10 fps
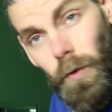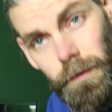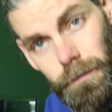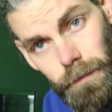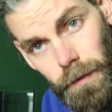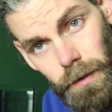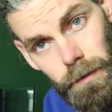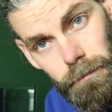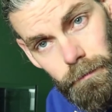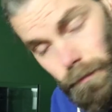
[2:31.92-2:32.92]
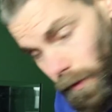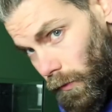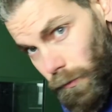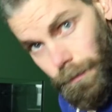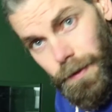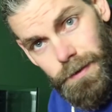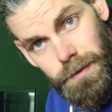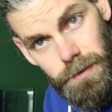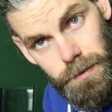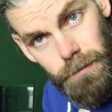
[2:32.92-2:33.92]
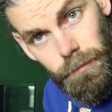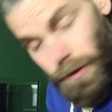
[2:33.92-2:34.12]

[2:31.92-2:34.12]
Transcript: one of the glued pieces